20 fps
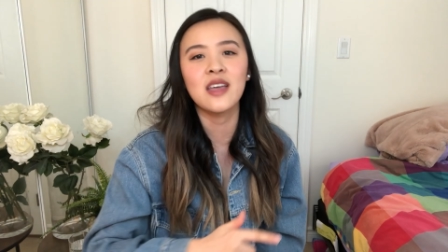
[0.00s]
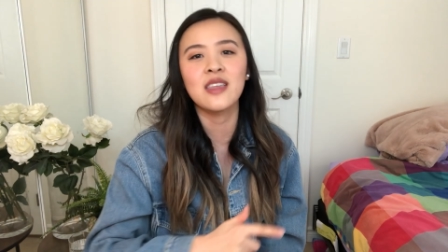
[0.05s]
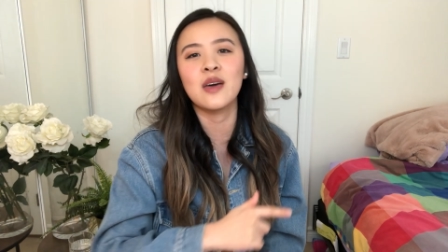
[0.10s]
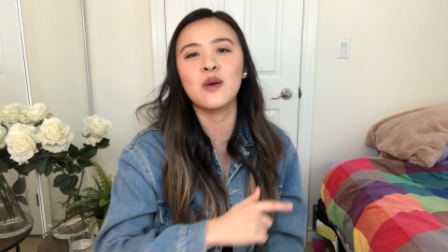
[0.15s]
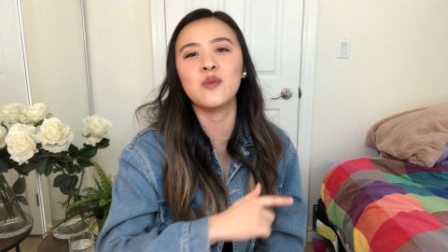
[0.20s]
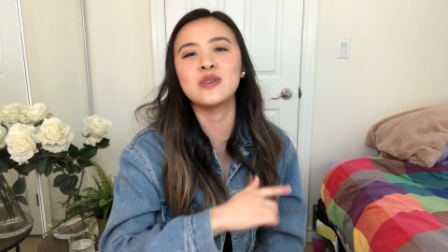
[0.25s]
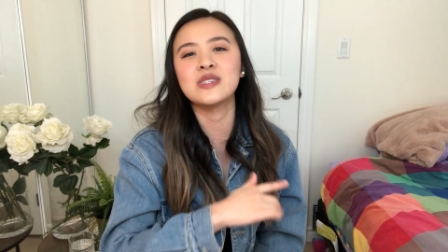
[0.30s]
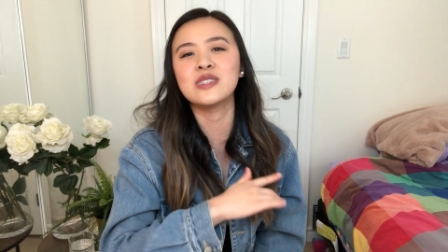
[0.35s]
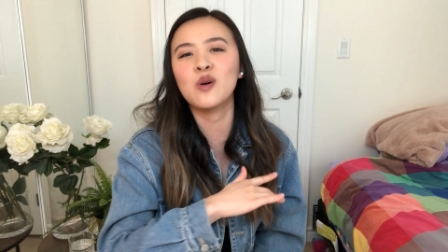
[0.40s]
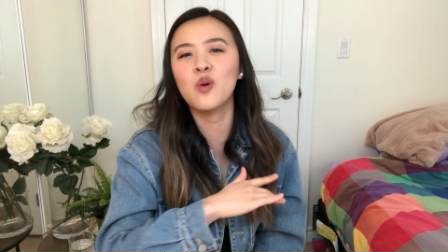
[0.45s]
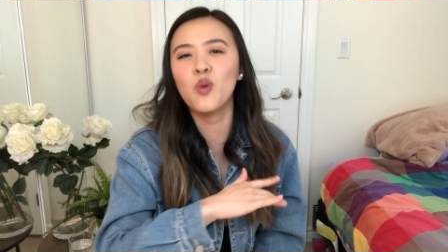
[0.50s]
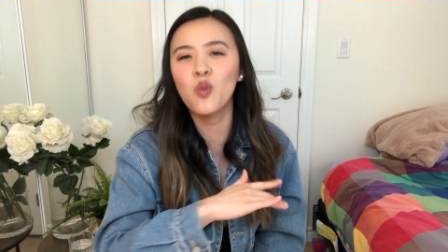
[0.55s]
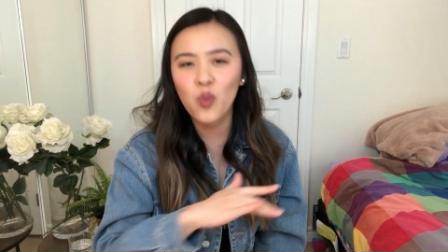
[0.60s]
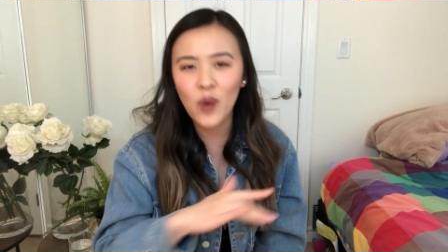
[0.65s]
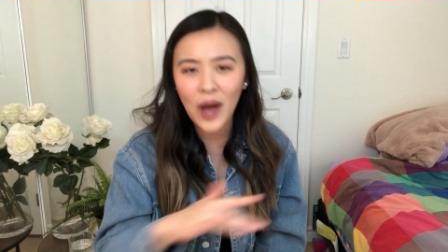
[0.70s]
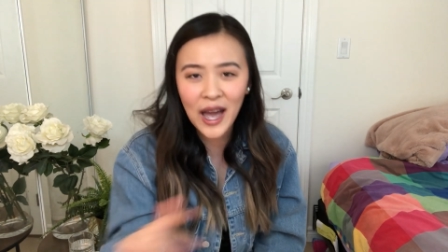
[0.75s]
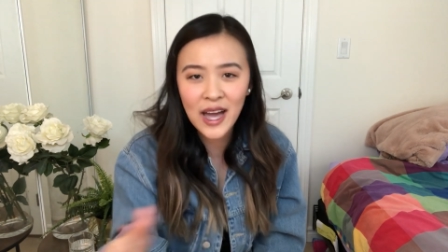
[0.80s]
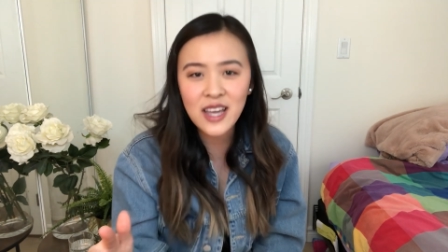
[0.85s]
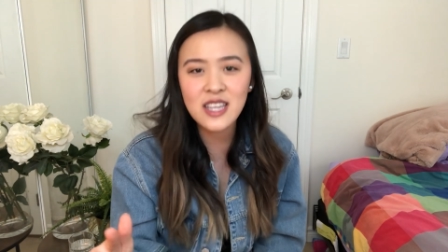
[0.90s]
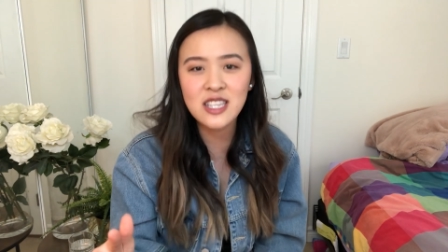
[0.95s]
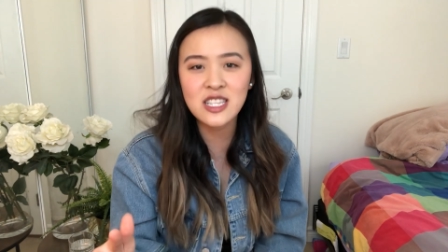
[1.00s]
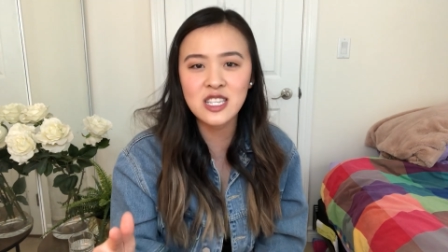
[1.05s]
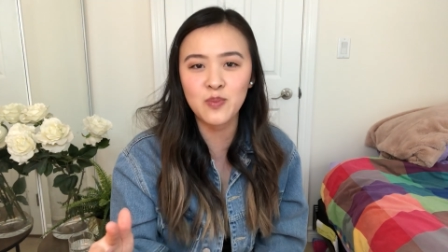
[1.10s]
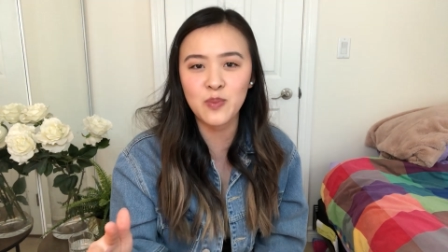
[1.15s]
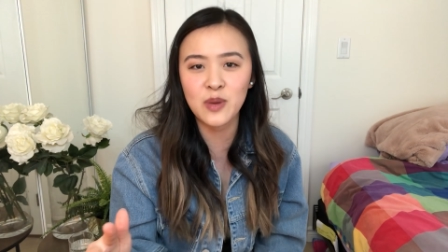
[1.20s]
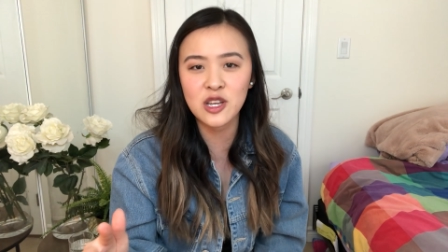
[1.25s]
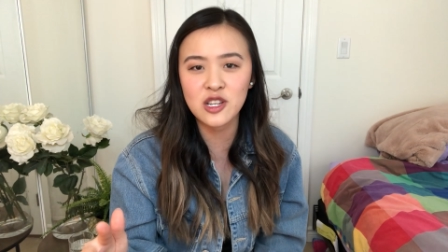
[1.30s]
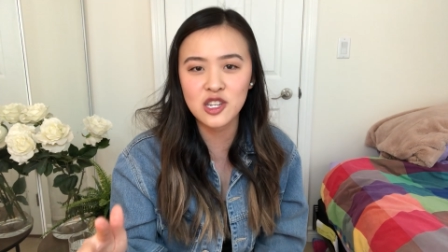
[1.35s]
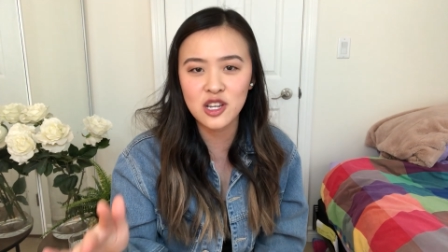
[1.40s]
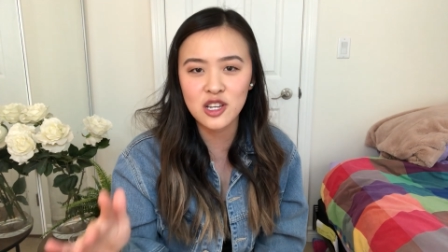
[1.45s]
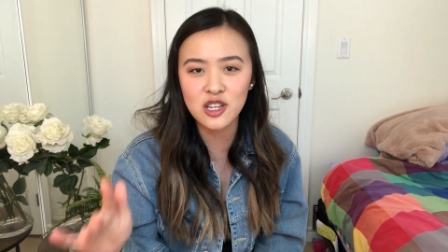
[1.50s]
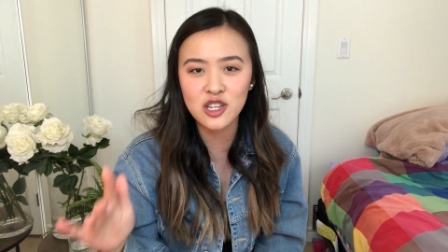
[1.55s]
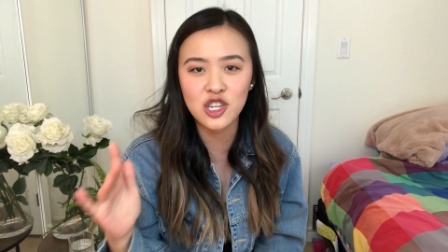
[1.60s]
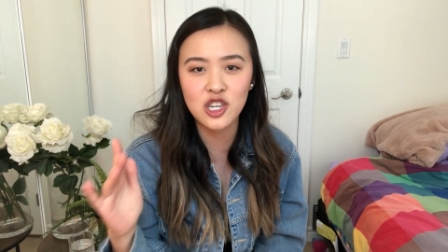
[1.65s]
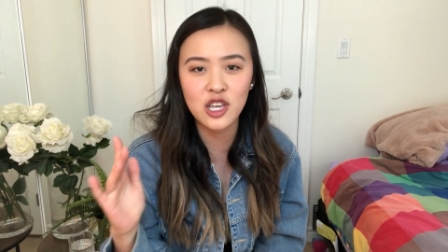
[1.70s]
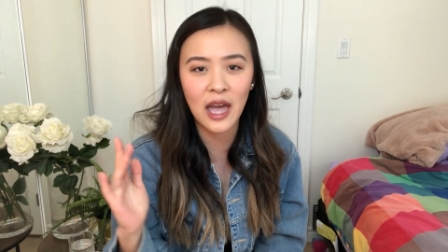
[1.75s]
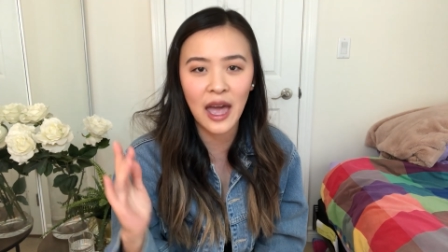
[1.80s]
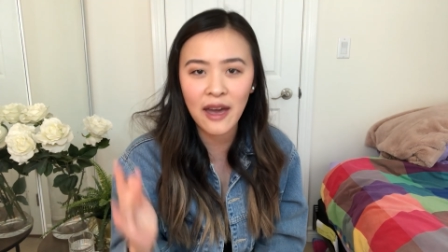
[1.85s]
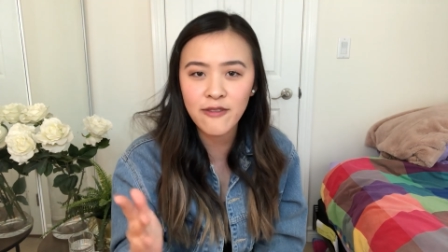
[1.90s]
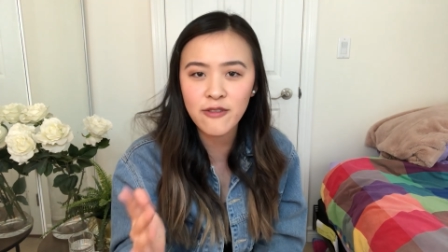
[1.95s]
That was the wackest speech
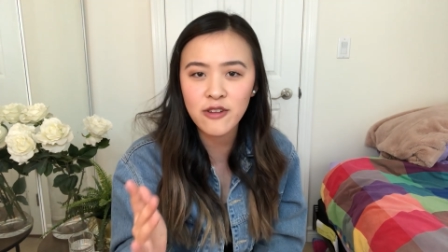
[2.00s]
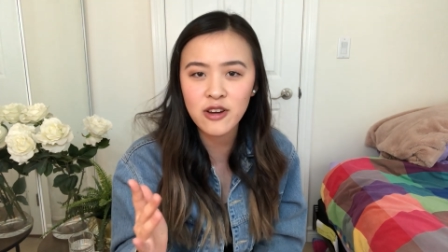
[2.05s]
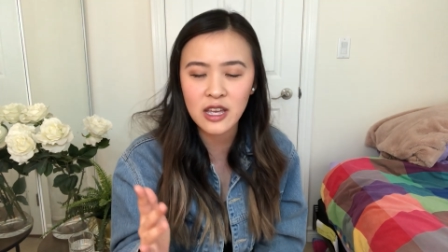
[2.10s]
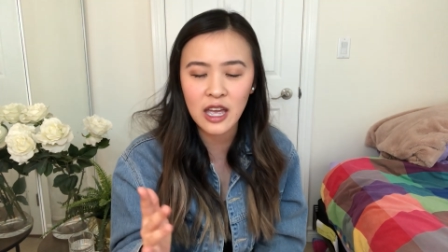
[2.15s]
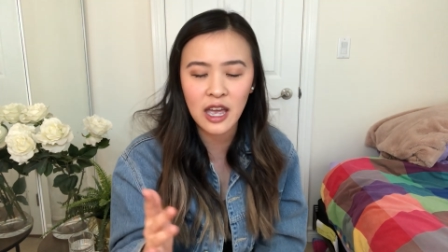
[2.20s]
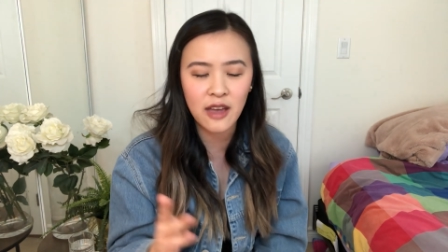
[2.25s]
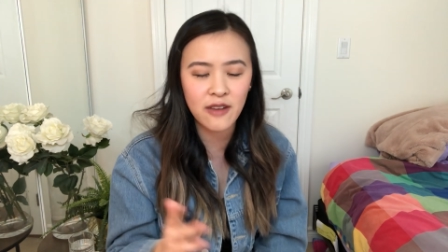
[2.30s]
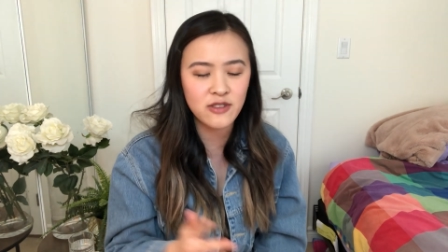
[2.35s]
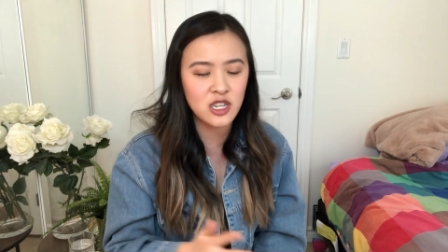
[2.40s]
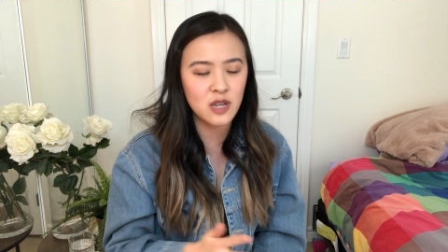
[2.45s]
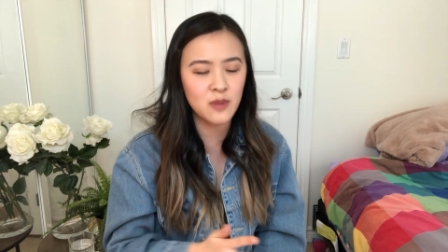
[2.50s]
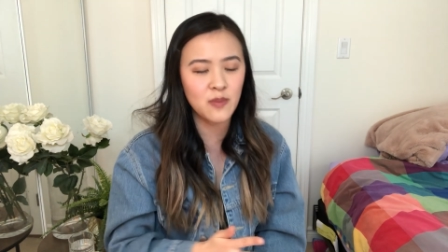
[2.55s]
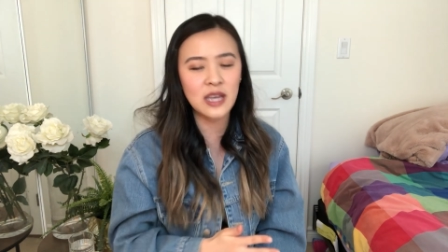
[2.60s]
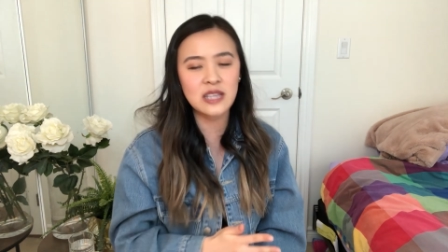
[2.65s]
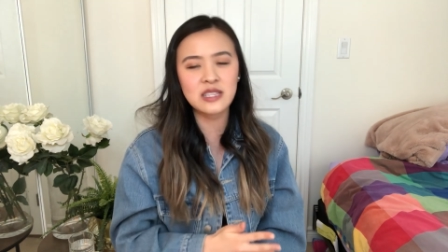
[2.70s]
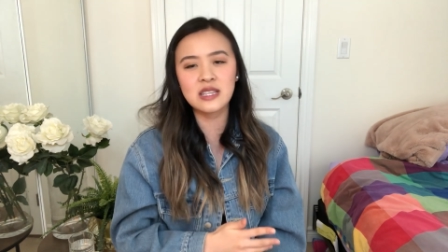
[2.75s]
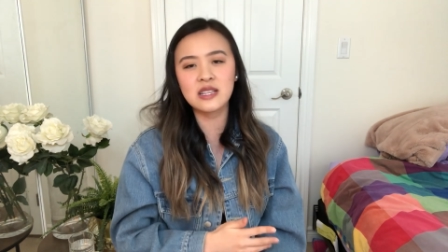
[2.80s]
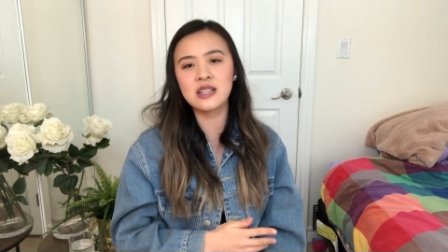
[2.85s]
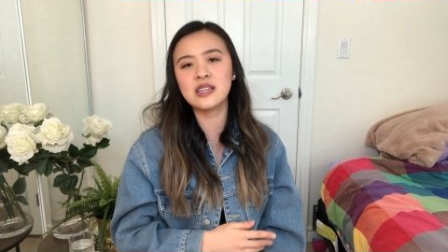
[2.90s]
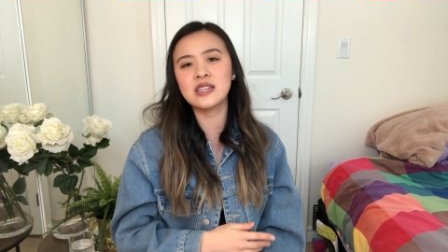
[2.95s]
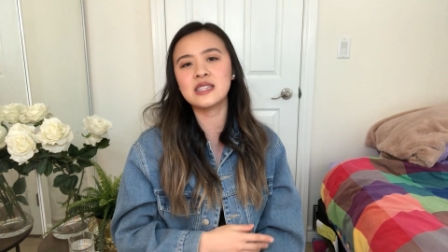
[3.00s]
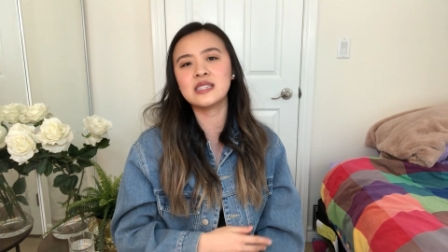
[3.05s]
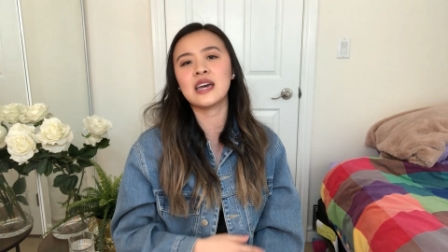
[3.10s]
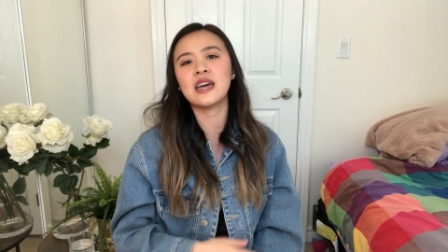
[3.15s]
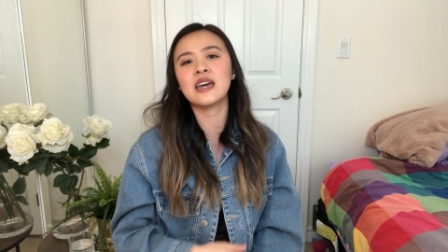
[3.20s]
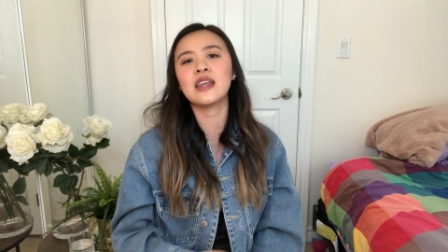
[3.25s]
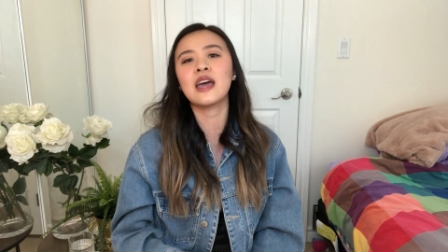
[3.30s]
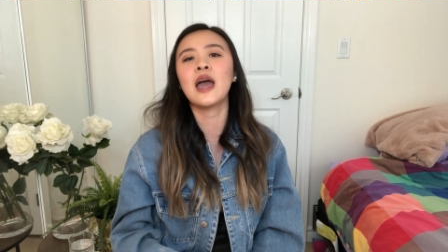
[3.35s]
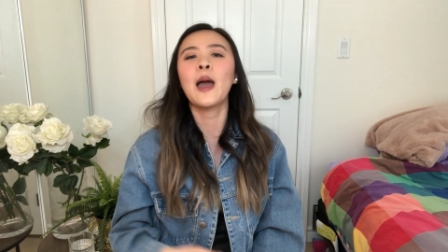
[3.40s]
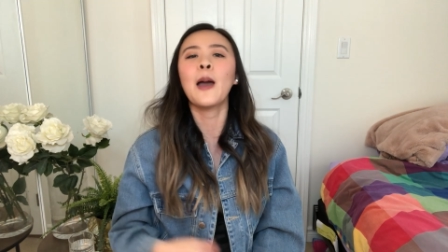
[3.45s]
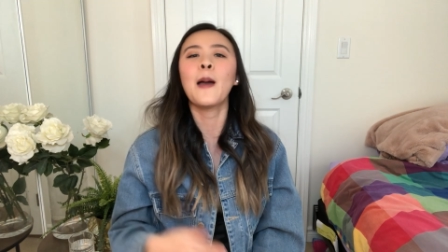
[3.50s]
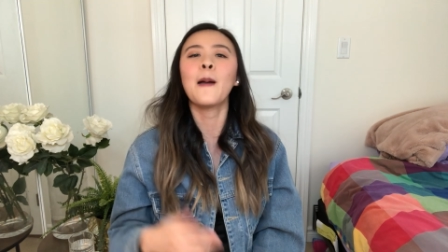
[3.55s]
she ever gave. She basically said,